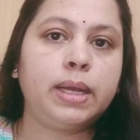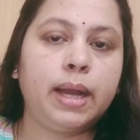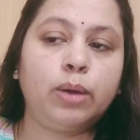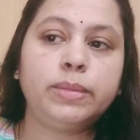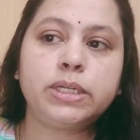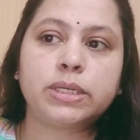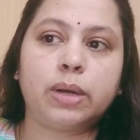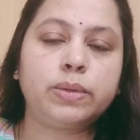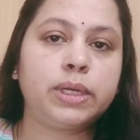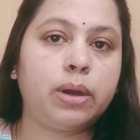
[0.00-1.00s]
Government is
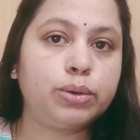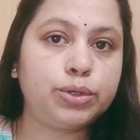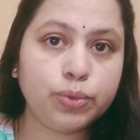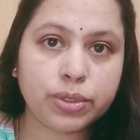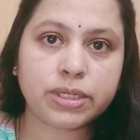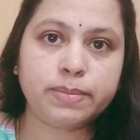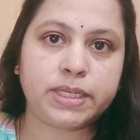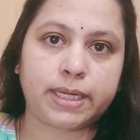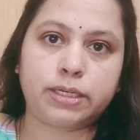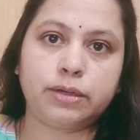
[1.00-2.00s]
counting on tourism
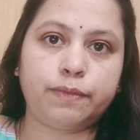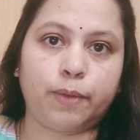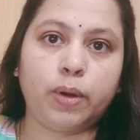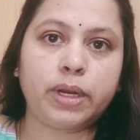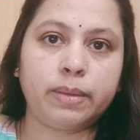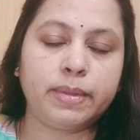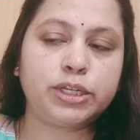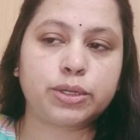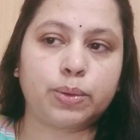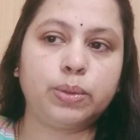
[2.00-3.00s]
sector for
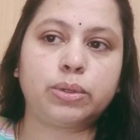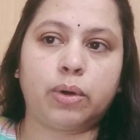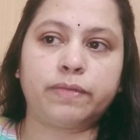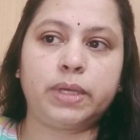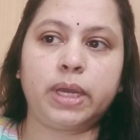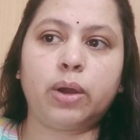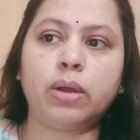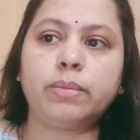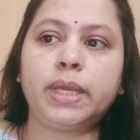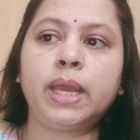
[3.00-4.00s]
immense growth of the
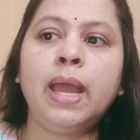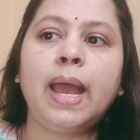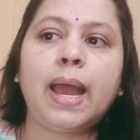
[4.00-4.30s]
economy,